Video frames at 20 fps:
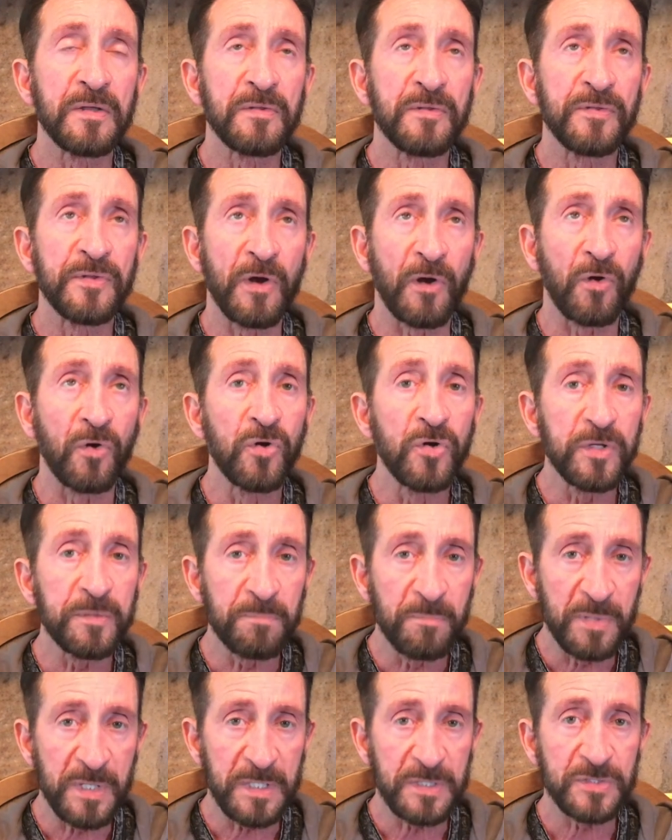There
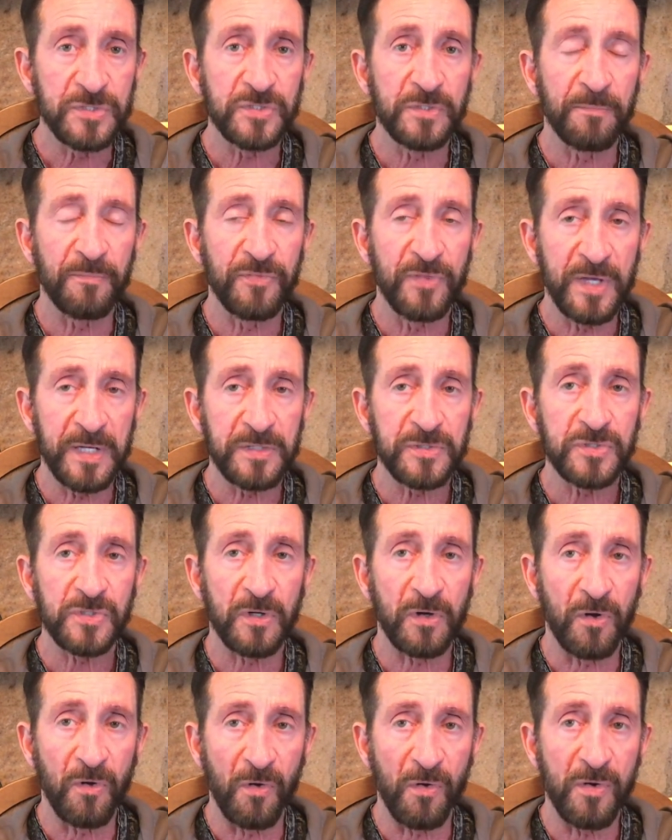could be some things
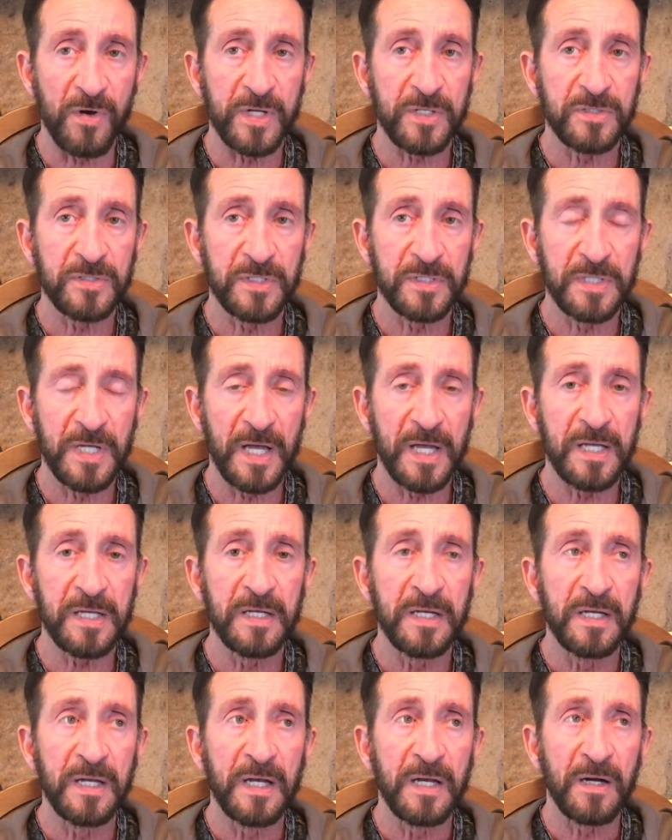occurring
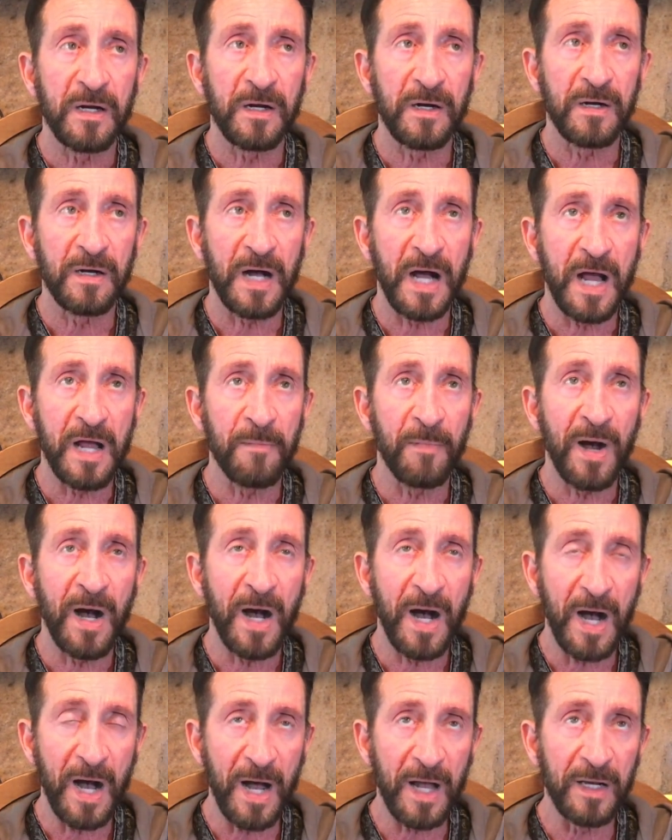today. Uh, I am
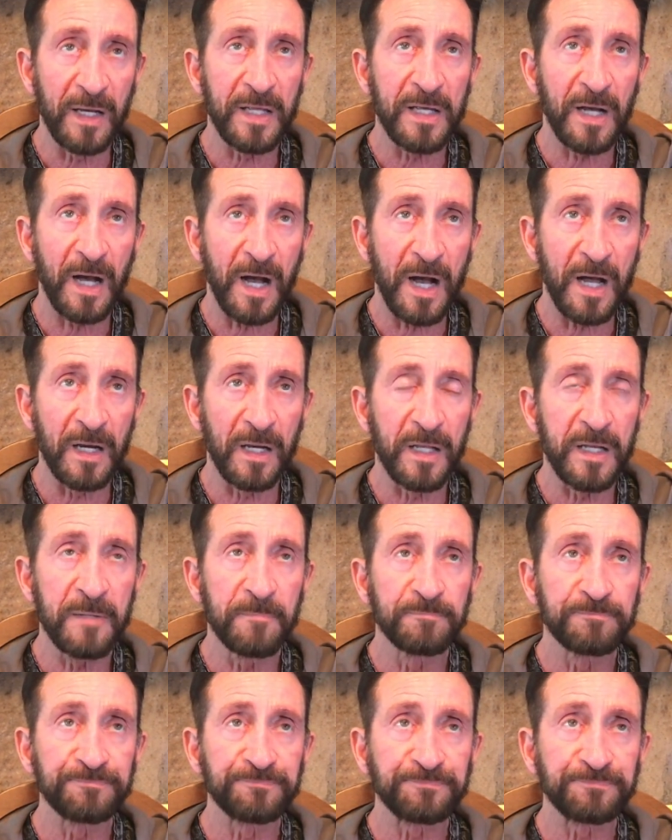highly, highly